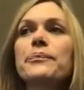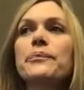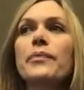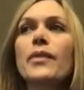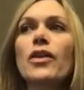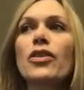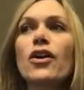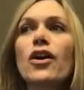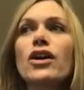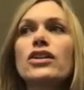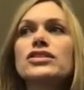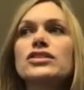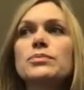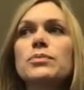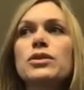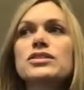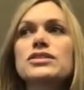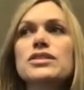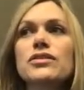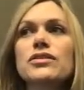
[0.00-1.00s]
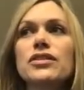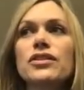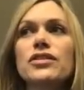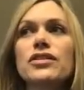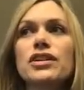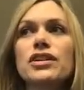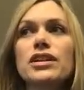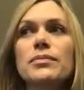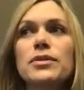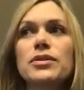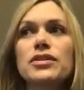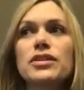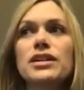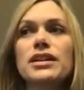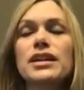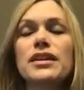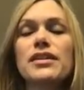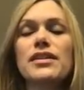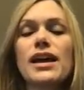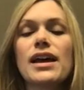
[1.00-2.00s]
there are supports out there in the
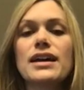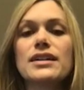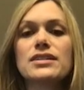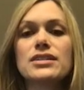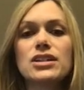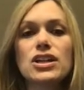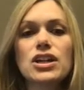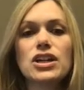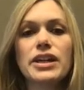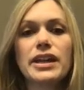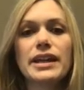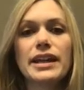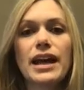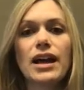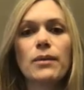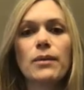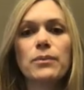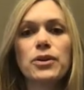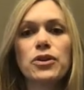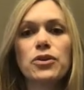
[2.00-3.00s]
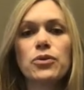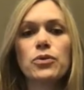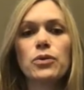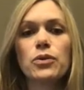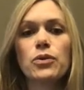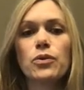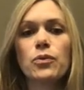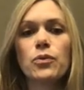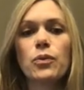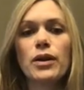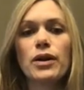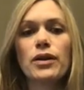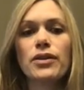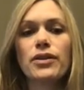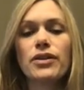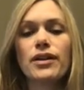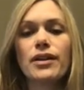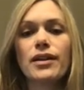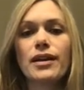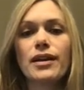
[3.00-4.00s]
community that can help you
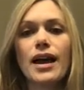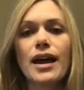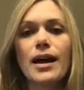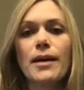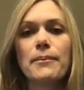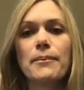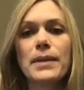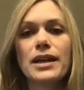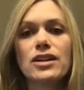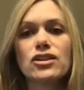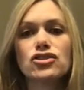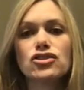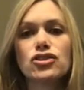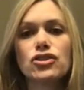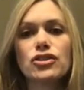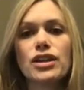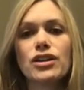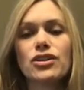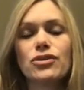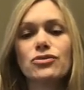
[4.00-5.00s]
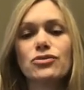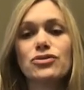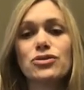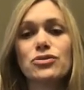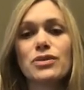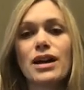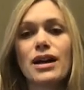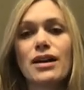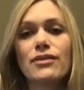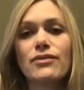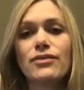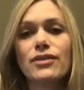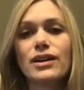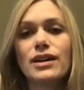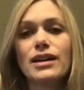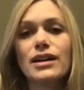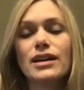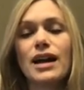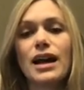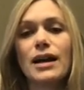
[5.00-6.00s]
with making sure that you do have
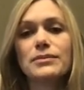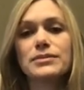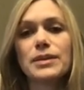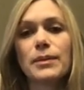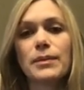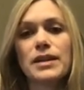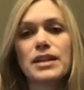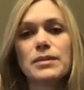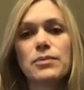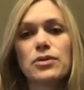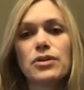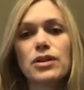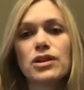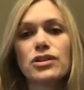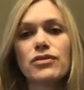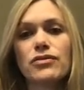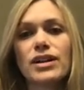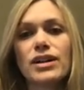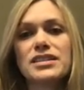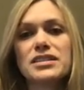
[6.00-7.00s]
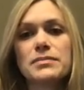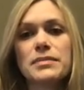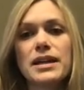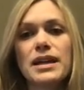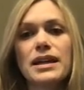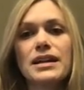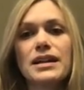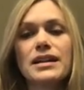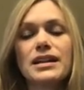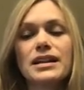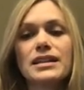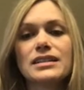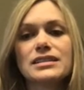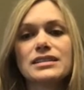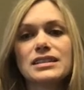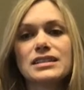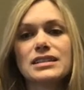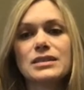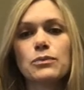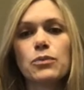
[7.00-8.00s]
something to put on your resume and a
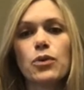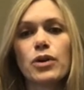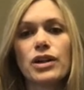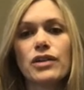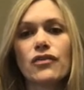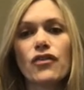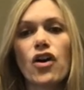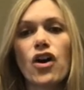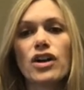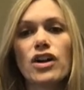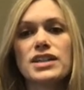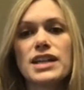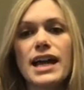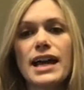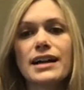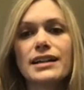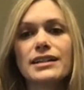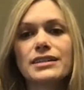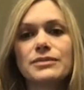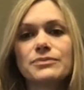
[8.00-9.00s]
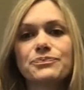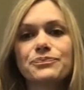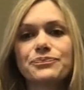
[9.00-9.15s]
consistent point of contact.